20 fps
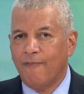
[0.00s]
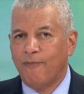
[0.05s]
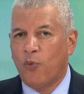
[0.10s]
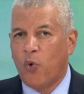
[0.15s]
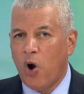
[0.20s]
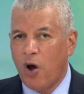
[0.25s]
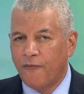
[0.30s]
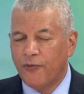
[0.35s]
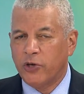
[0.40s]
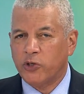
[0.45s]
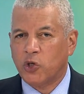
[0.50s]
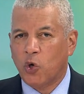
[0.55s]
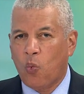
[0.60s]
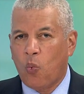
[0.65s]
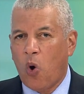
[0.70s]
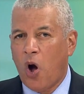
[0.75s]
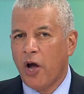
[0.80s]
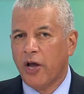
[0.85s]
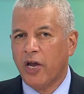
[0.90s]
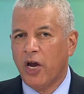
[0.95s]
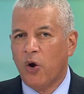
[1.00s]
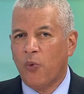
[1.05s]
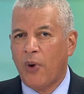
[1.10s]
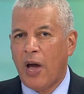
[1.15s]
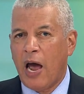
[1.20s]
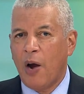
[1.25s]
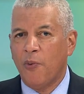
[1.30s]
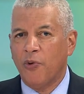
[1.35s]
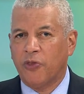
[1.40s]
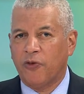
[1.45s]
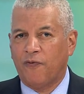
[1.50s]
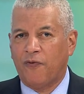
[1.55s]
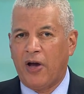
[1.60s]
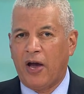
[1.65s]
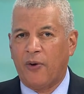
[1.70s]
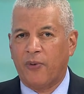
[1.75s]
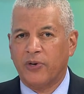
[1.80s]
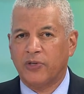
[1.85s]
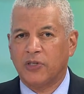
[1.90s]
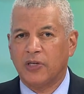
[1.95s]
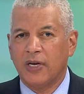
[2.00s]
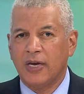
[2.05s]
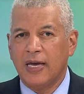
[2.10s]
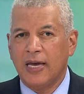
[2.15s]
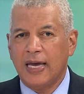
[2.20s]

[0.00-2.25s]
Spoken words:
more of us are walking around with the virus.